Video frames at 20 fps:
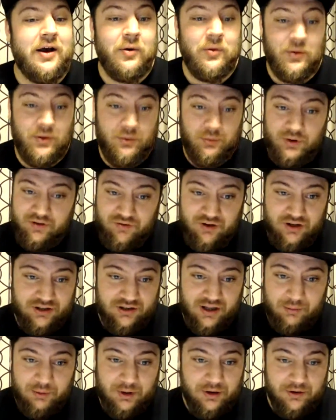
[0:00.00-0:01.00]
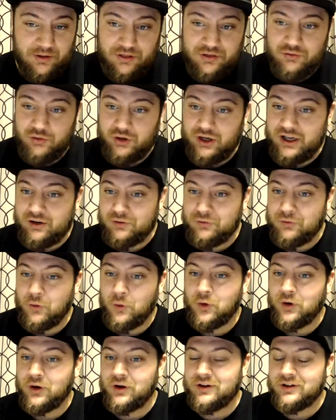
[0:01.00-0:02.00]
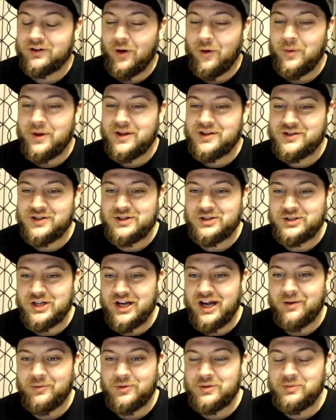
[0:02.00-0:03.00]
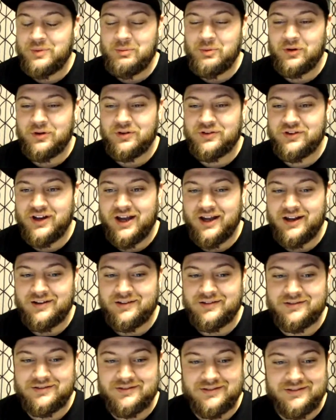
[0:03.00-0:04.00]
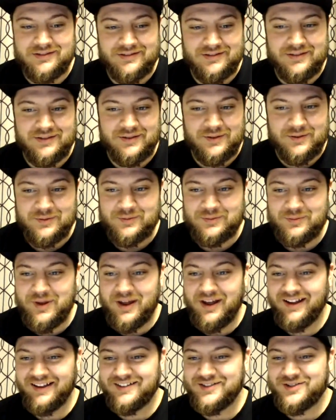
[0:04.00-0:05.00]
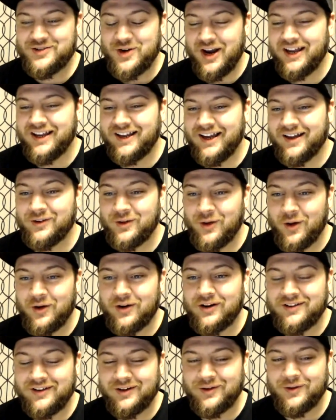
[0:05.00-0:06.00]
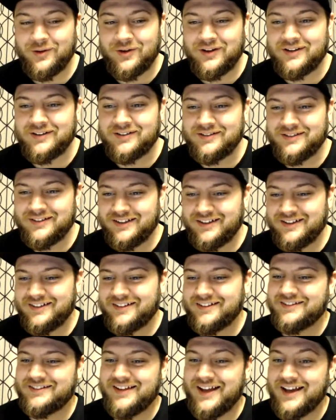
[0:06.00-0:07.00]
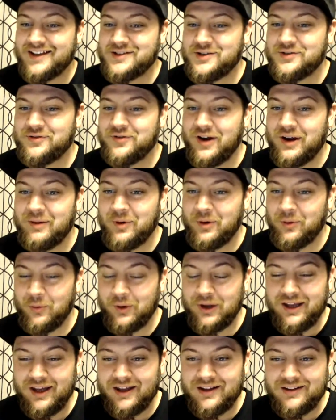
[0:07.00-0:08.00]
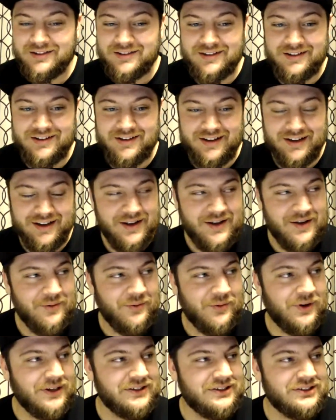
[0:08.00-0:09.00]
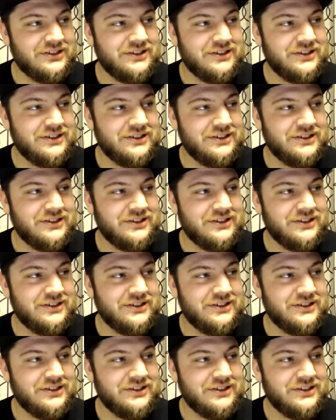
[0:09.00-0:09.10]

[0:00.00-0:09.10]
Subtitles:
We've had about 3 or 4 comments in the chat with people saying, try and get Laura to go to Texas Frightmare Weekend, which...